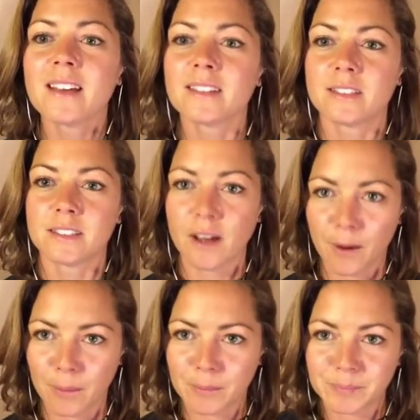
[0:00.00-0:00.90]

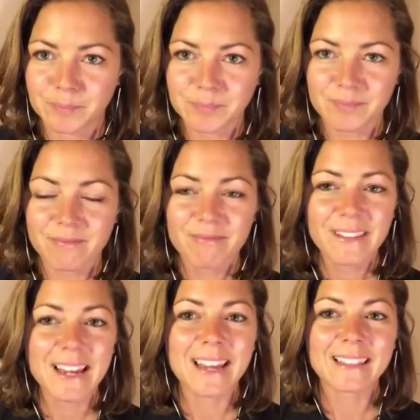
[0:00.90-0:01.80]
So
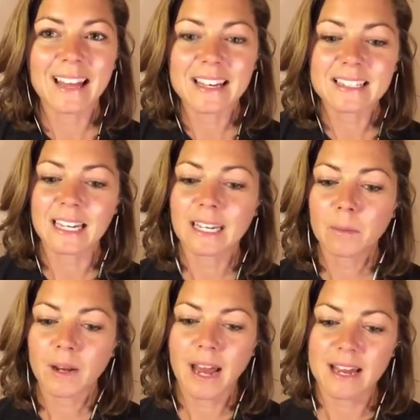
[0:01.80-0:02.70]
unless
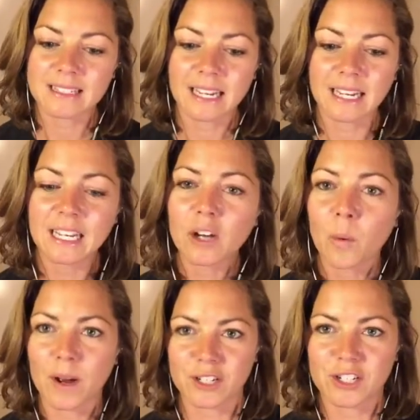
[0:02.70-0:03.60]
anyone has any
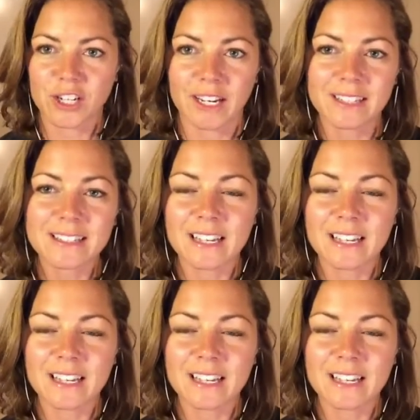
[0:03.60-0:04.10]
questions,